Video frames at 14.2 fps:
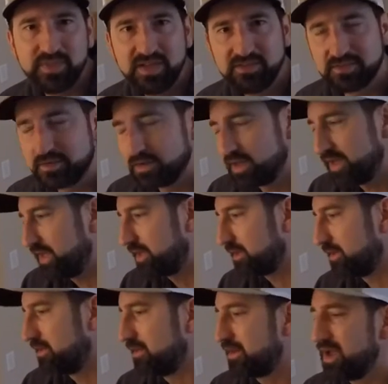These are like
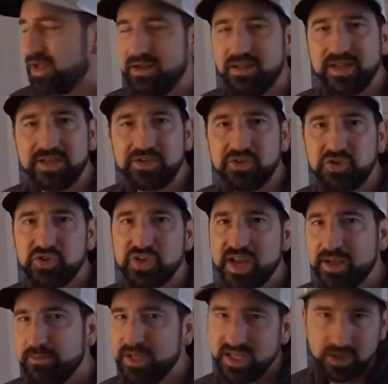kind of like
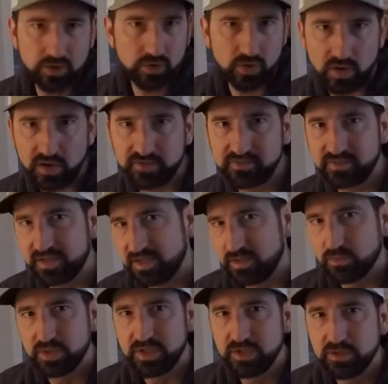chamois cloths that you
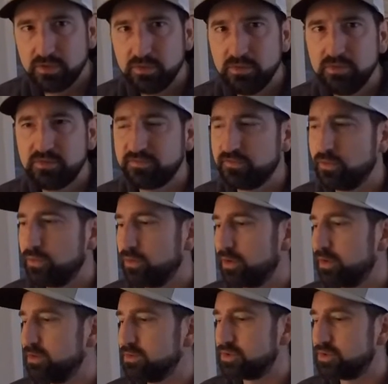would use for